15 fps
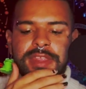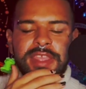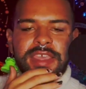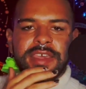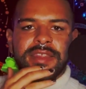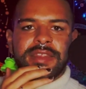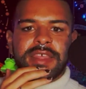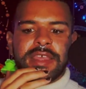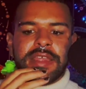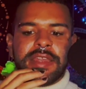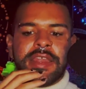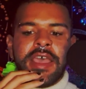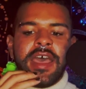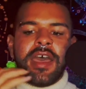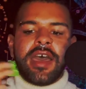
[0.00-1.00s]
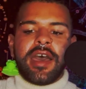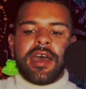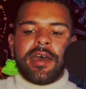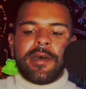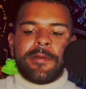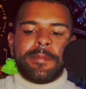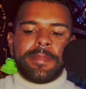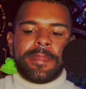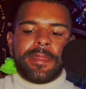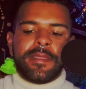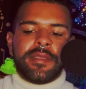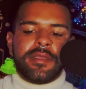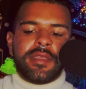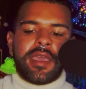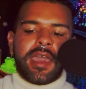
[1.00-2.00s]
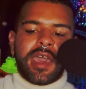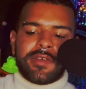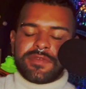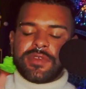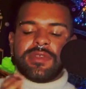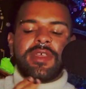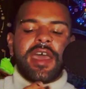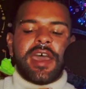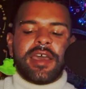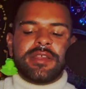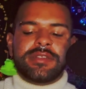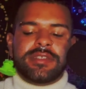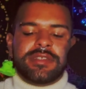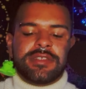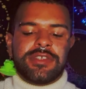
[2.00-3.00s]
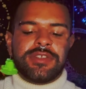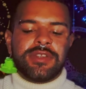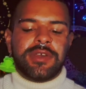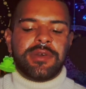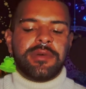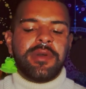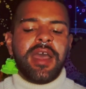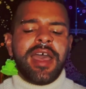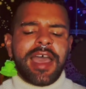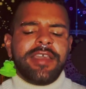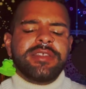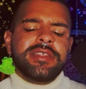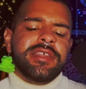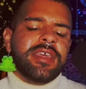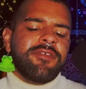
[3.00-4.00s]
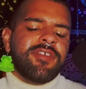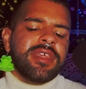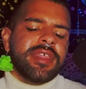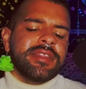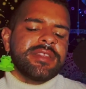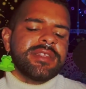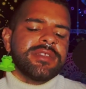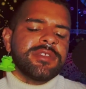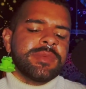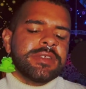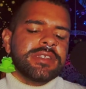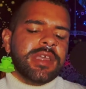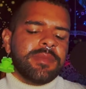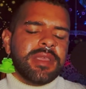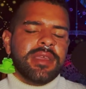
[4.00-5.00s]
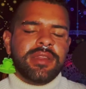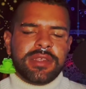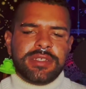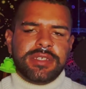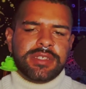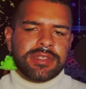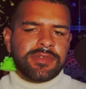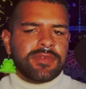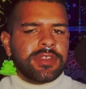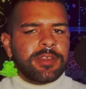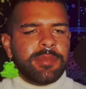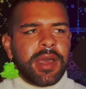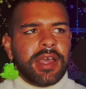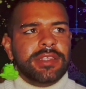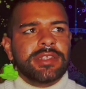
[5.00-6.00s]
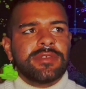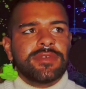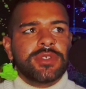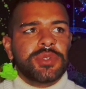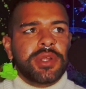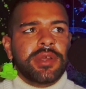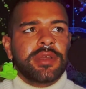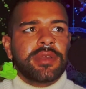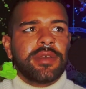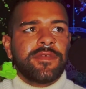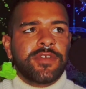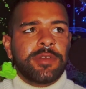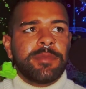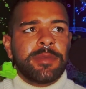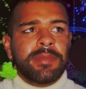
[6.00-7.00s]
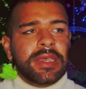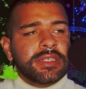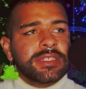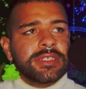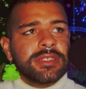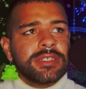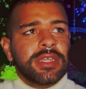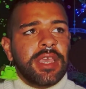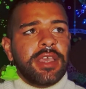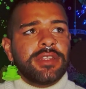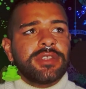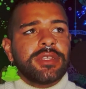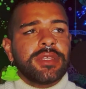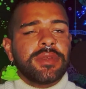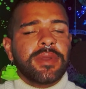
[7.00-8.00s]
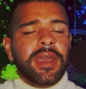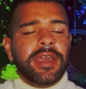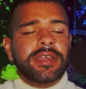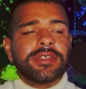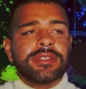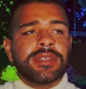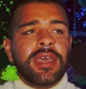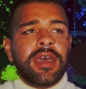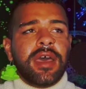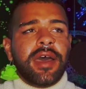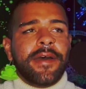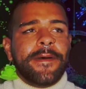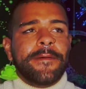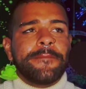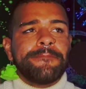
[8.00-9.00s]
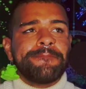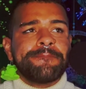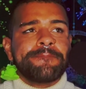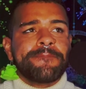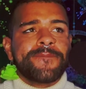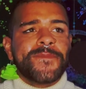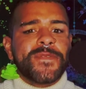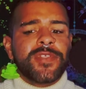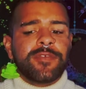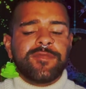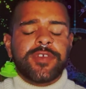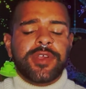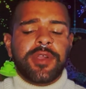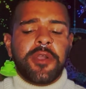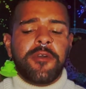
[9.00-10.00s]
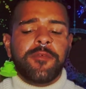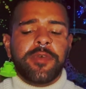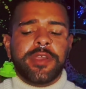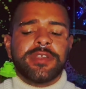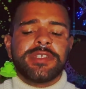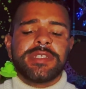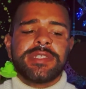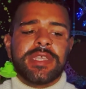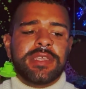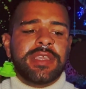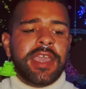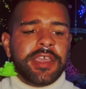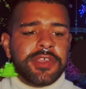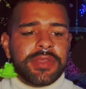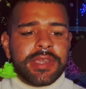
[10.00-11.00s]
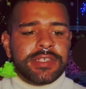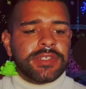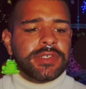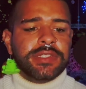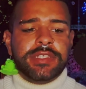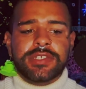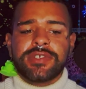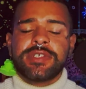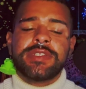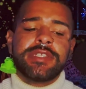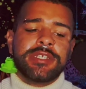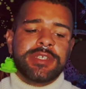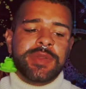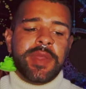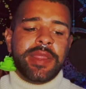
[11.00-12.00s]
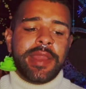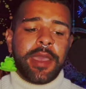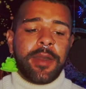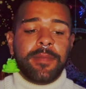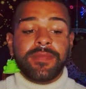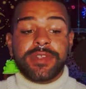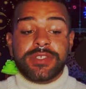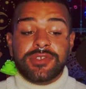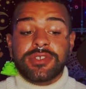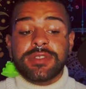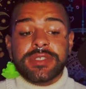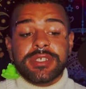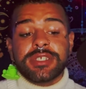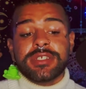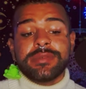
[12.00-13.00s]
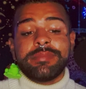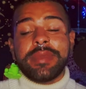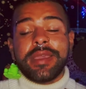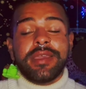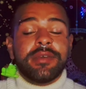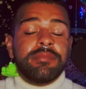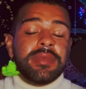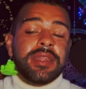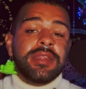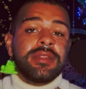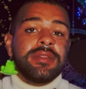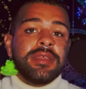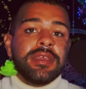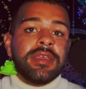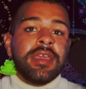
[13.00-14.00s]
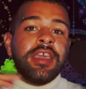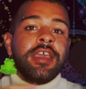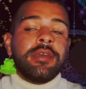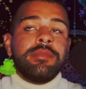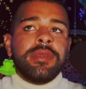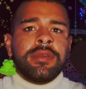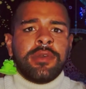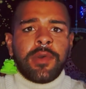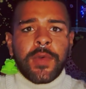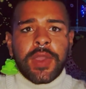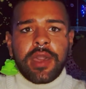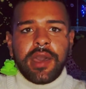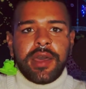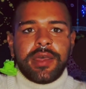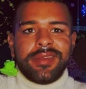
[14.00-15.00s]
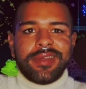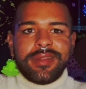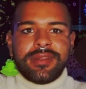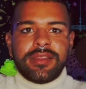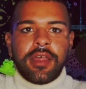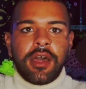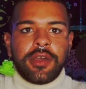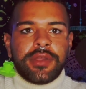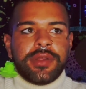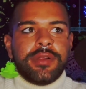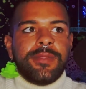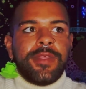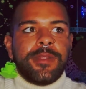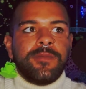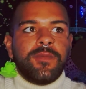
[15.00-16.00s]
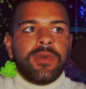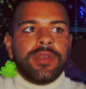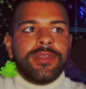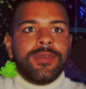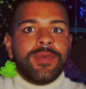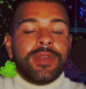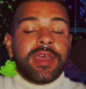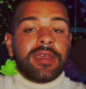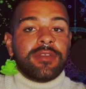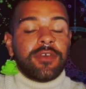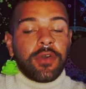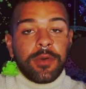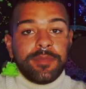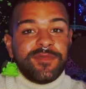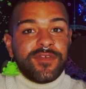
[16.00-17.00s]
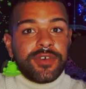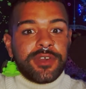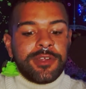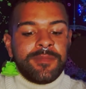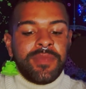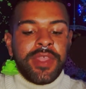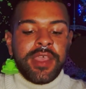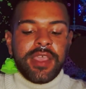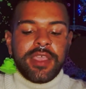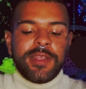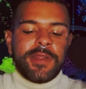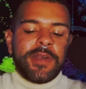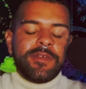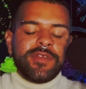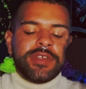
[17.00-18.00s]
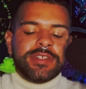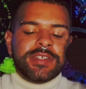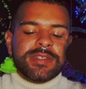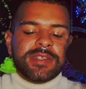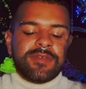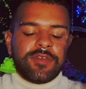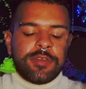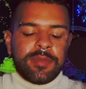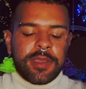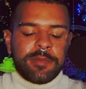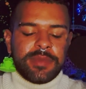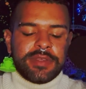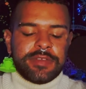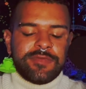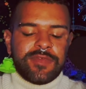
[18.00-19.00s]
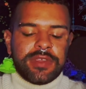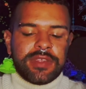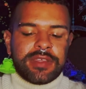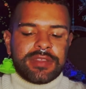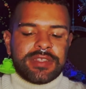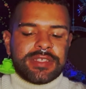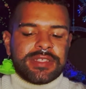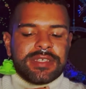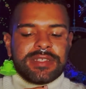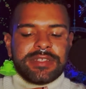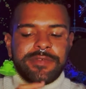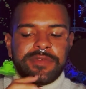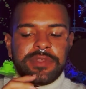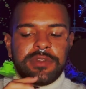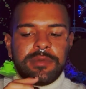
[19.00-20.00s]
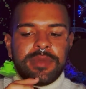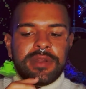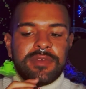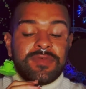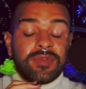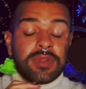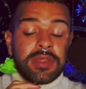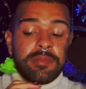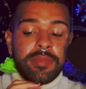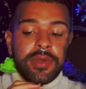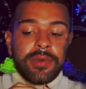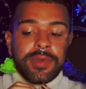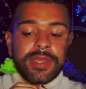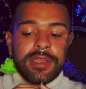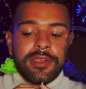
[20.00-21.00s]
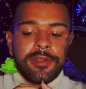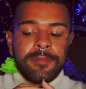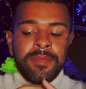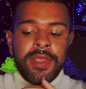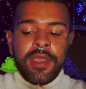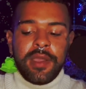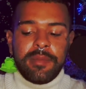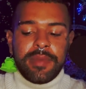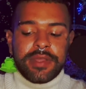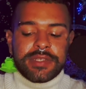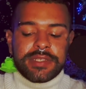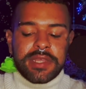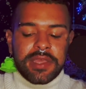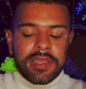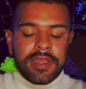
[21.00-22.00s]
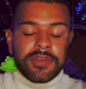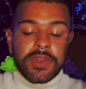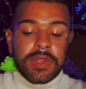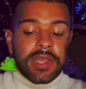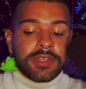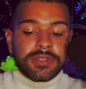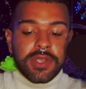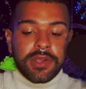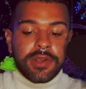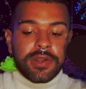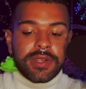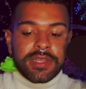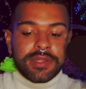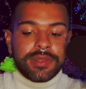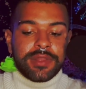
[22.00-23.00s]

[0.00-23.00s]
and then um, after that, you know, I, I feel like this is almost coming in as just a really positive, strong, affirming message to you guys um, Virgo, where it's just like, yeah, you guys are in this transition right now. This transition may admittedly be going on longer than what you would have hoped for. You know, it feels as if you might be feeling this sense of a little bit of limbo here. But again, you guys are in